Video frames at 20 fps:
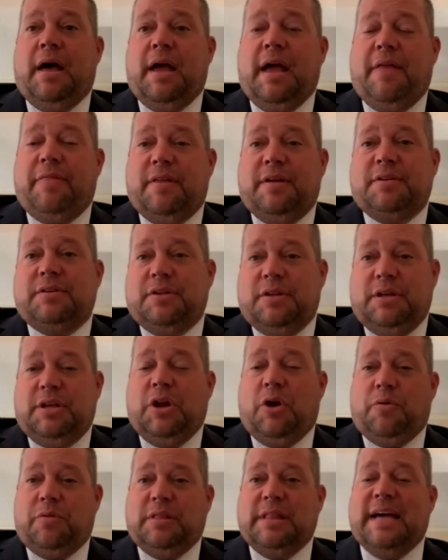and the,
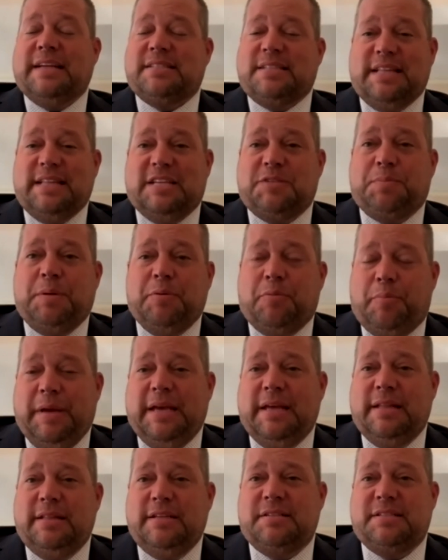you know, less and less people
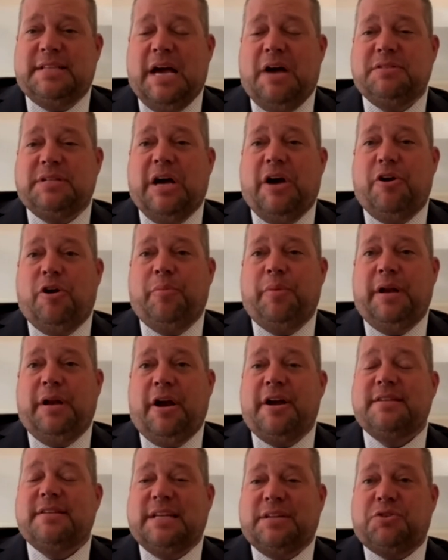being in these downtown urban
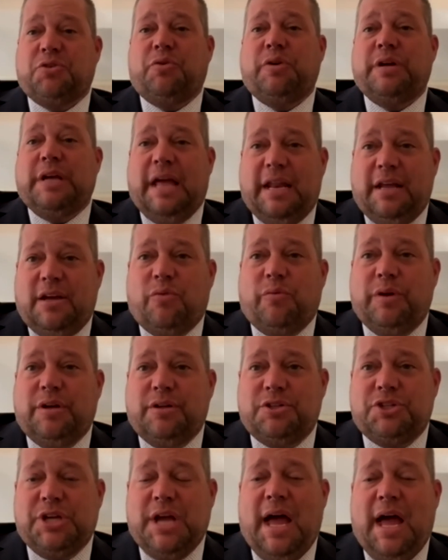areas, that's creating a
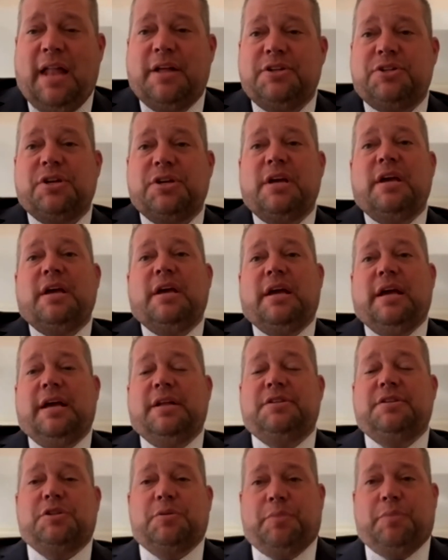real challenge.
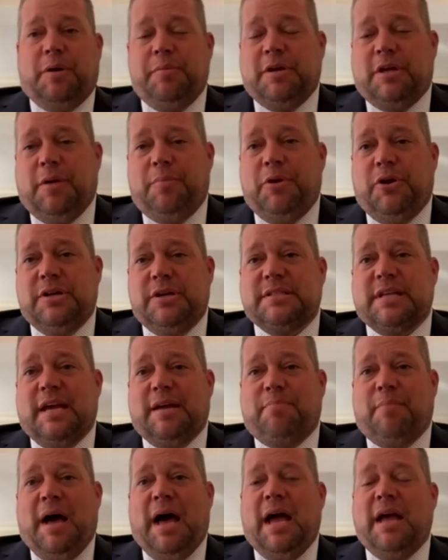In suburban communities
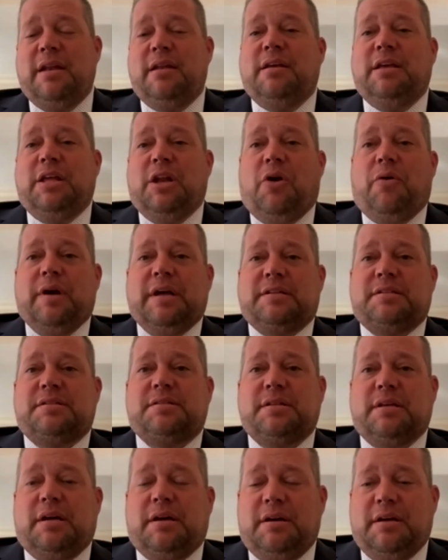like mine, you know,
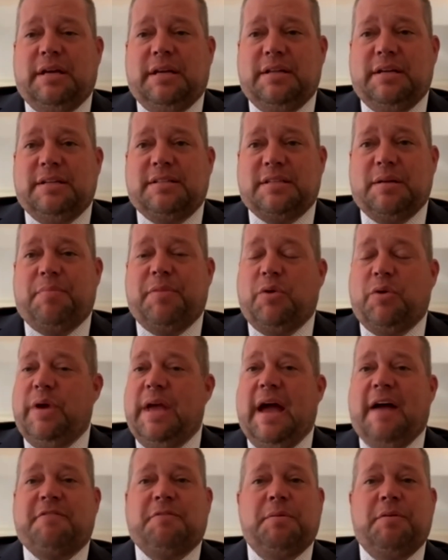it's something we
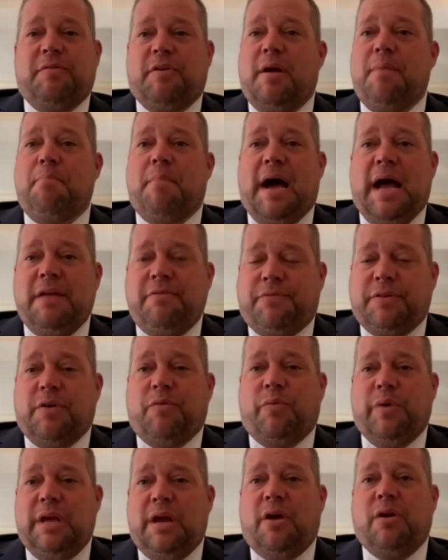have to be very mindful
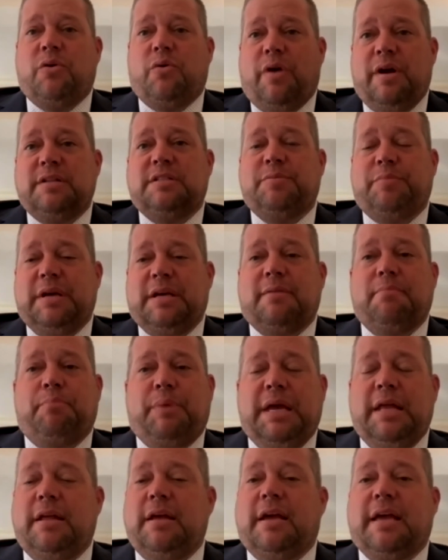of. We are going to be
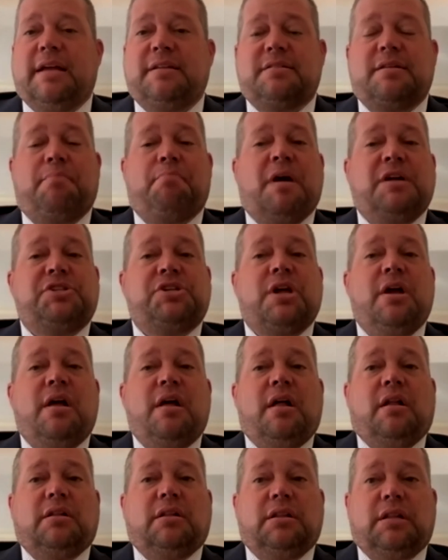competing against a much
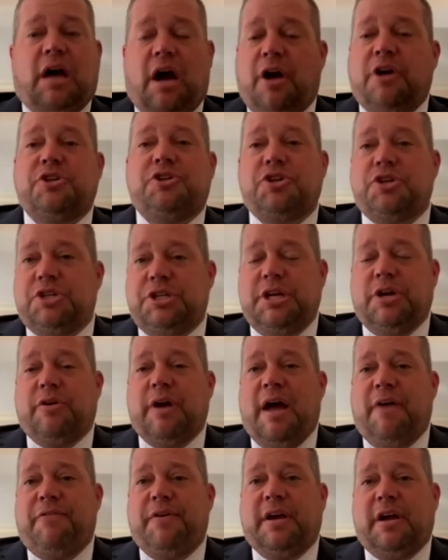larger
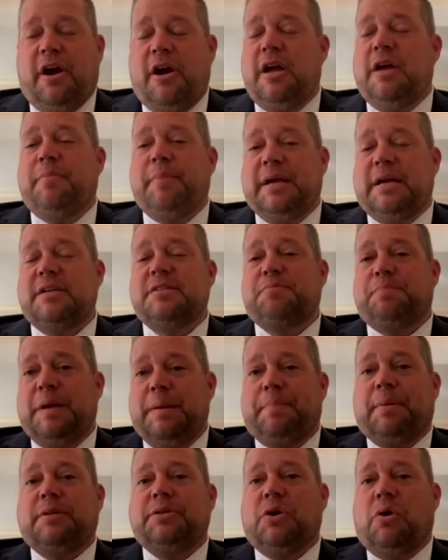geographic area, because
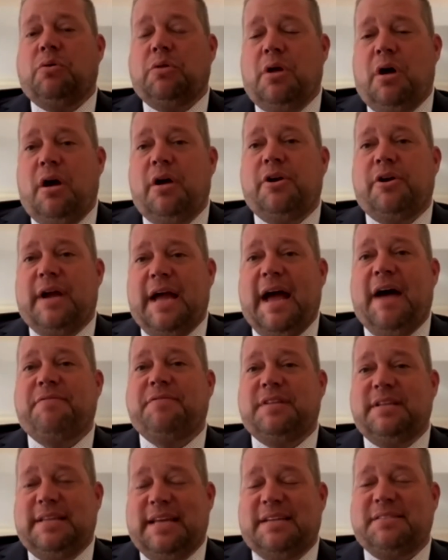people no longer
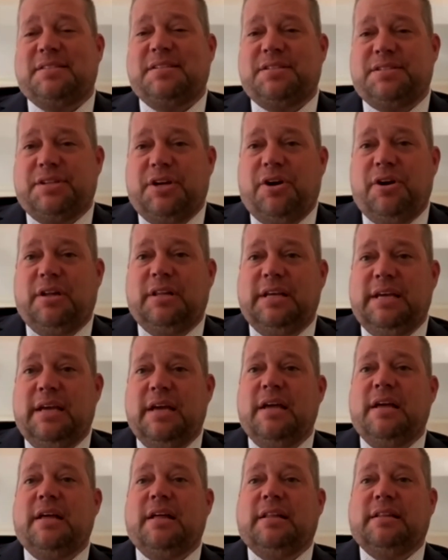have to necessarily
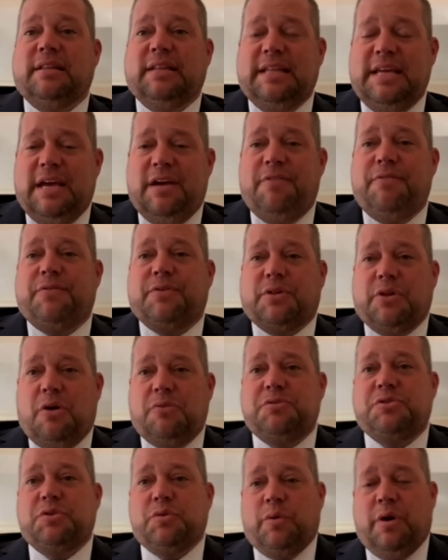live
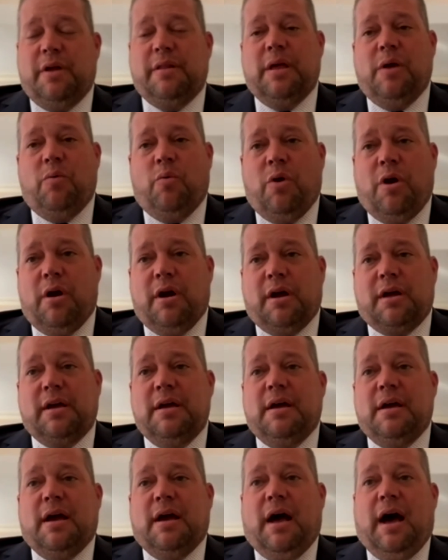close to where they work.
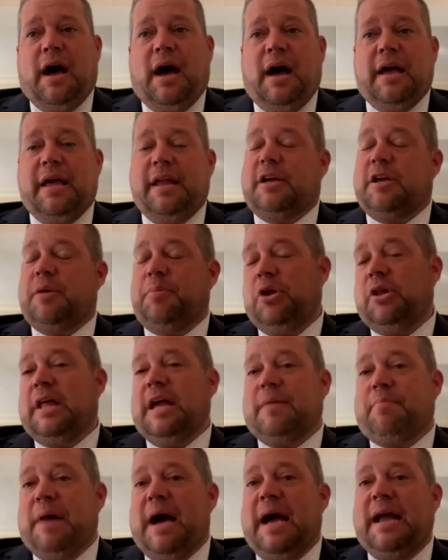In a community
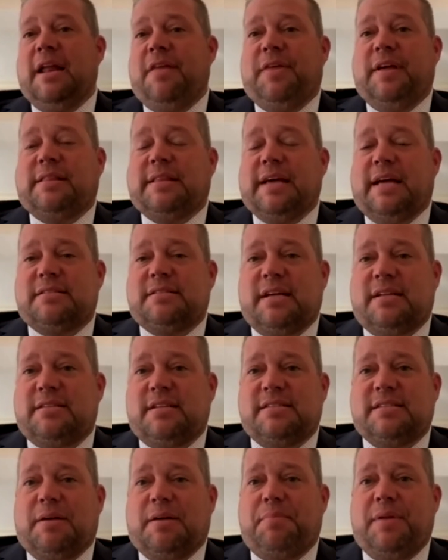like mine, I think that sets
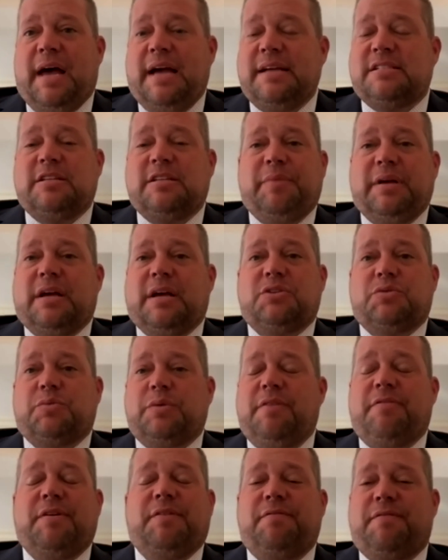us up nicely, because
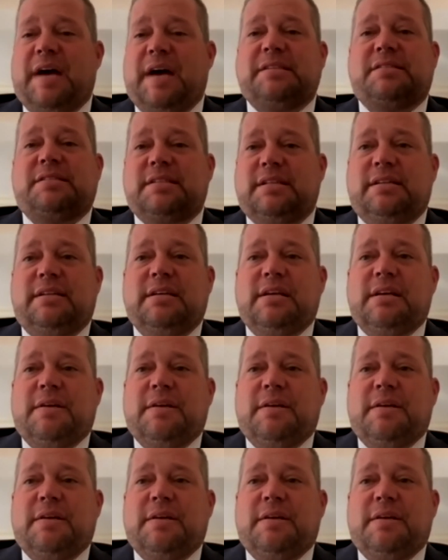we have invested,